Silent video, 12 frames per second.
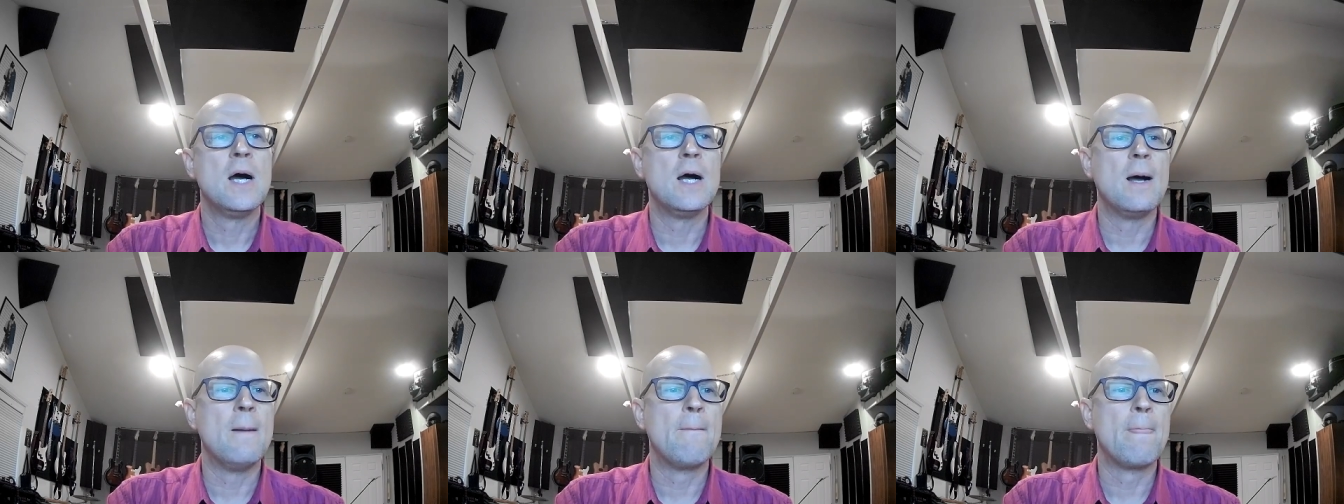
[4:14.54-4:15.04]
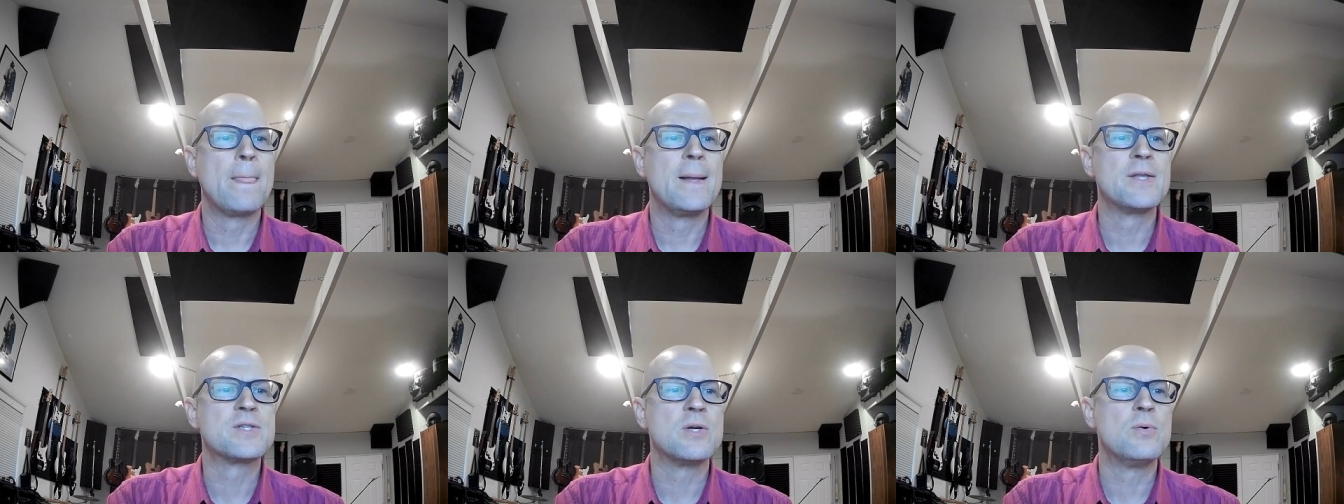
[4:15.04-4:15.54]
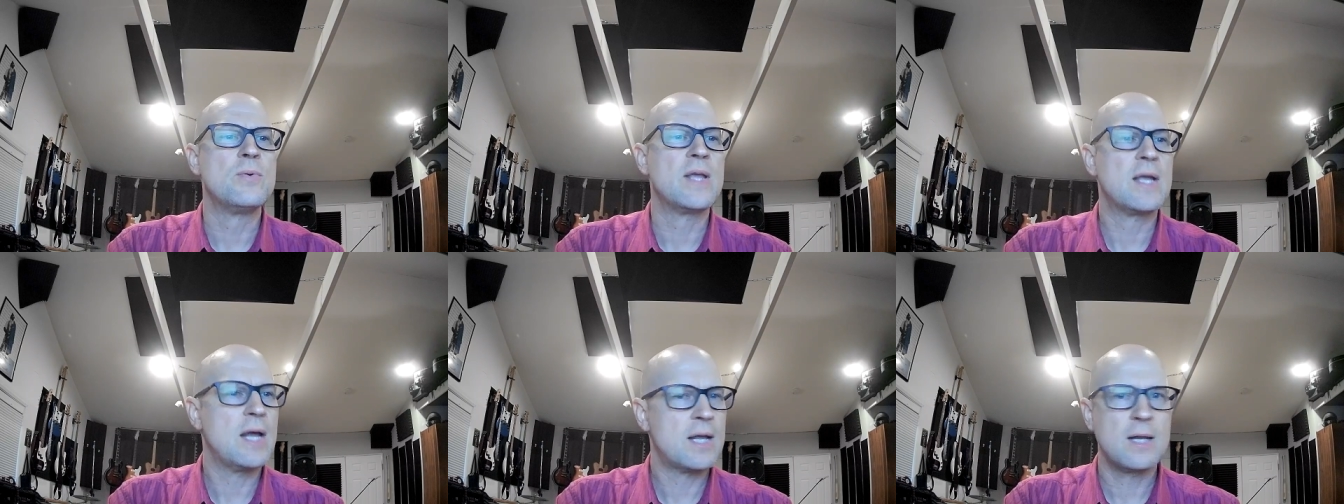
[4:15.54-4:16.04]
Um, and so
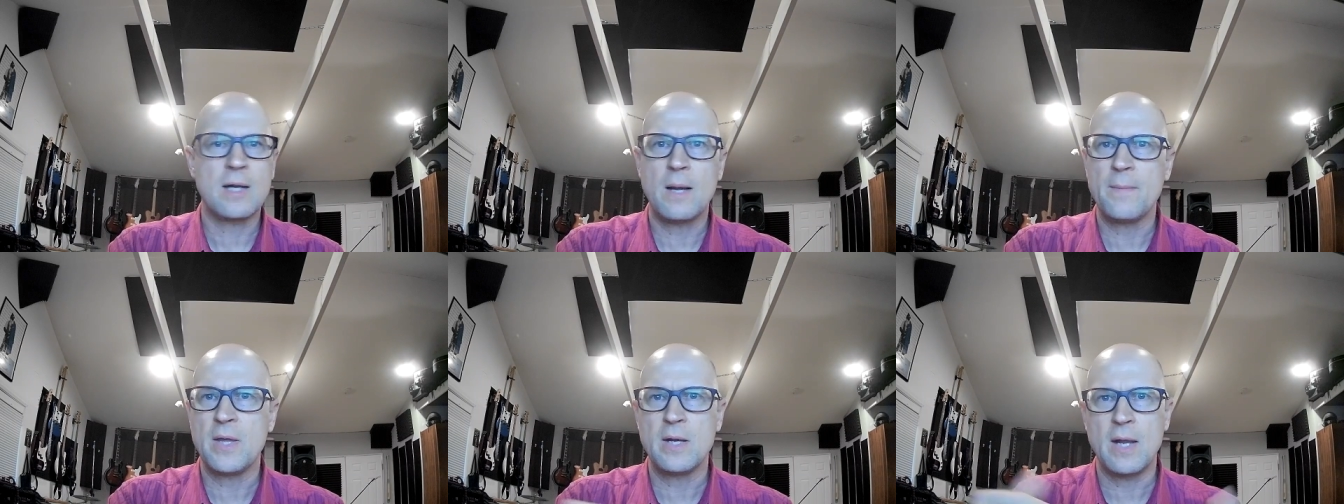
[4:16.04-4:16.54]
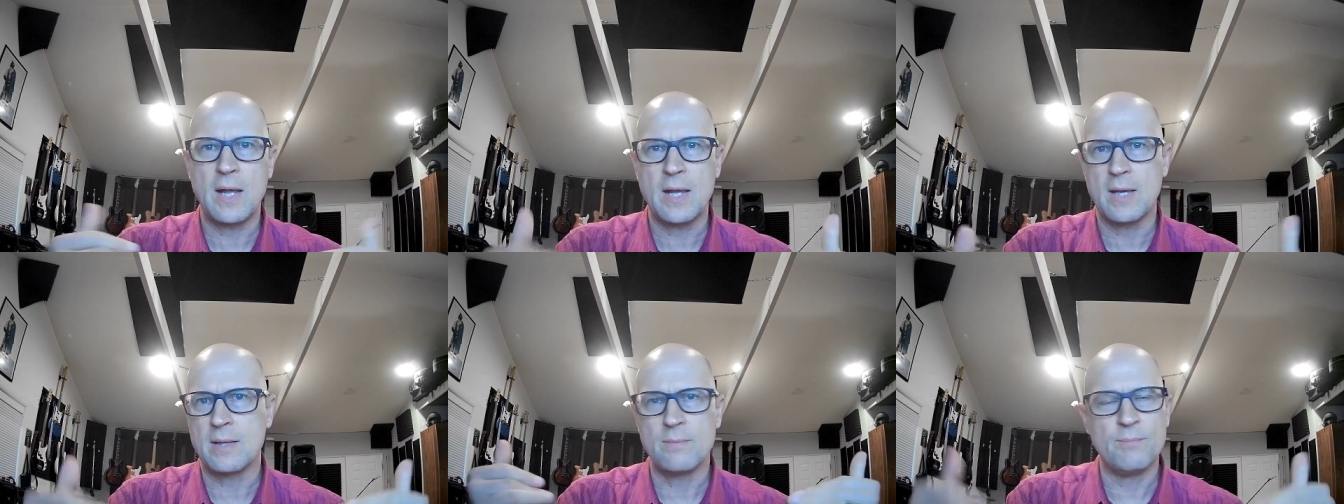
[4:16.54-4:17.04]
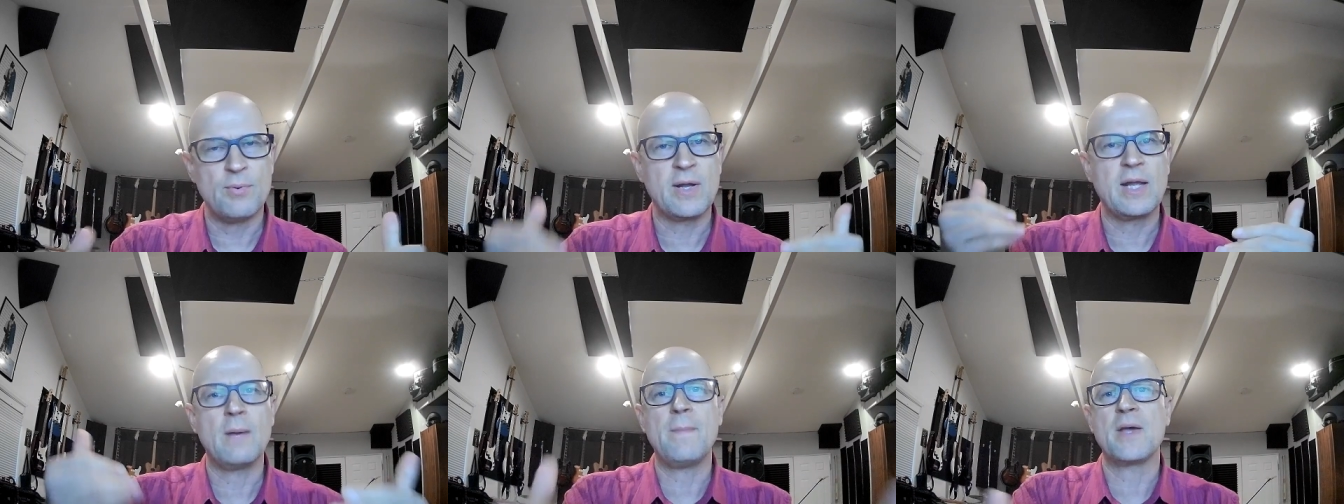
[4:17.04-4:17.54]
we kind of can come in and
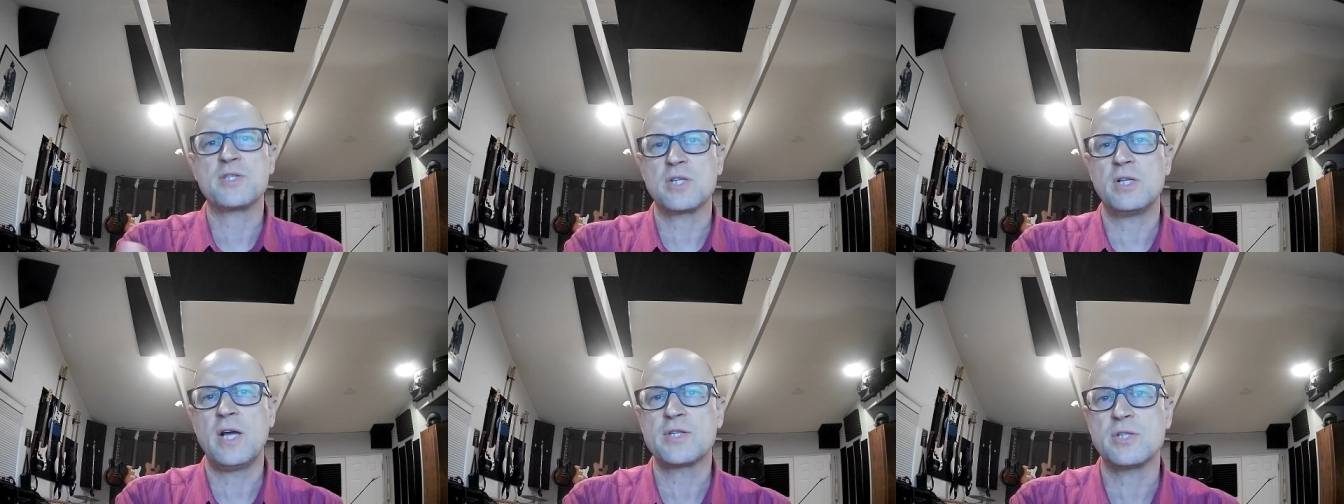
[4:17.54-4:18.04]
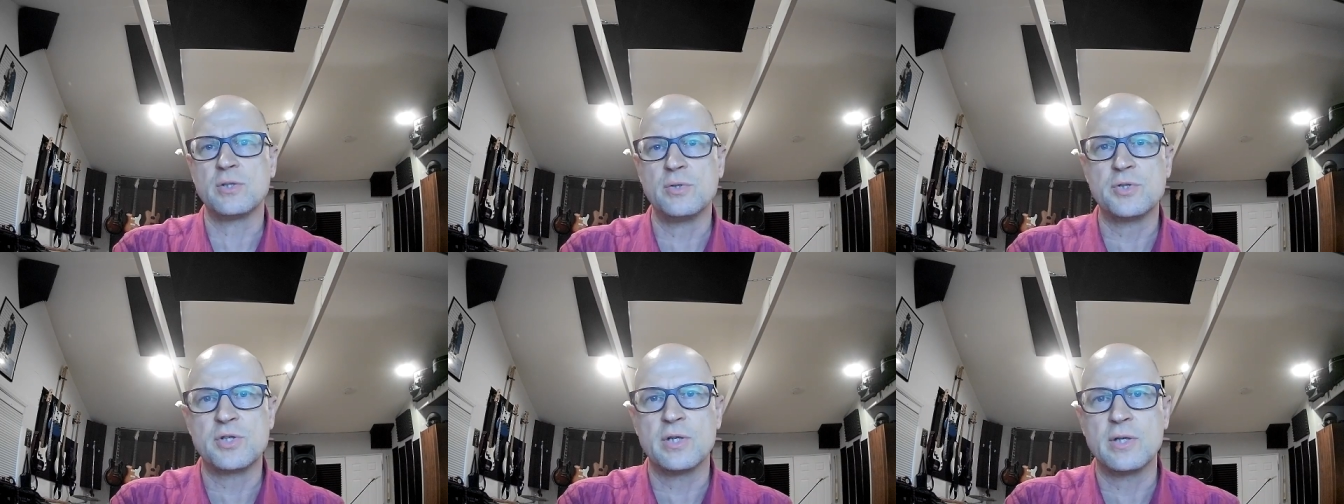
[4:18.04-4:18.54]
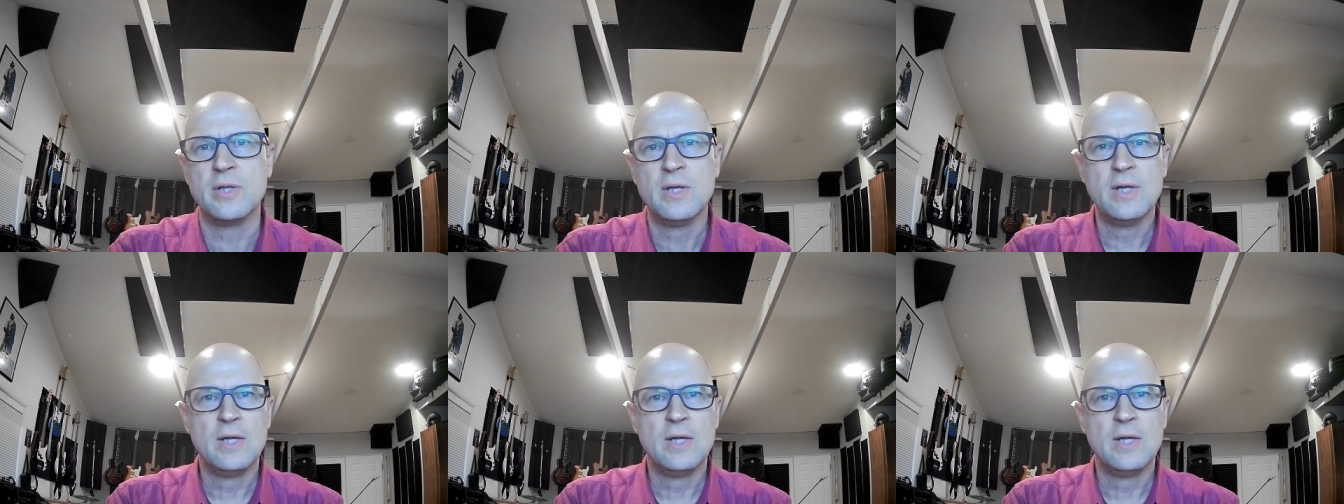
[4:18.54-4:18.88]
bring in a best-in-class solution,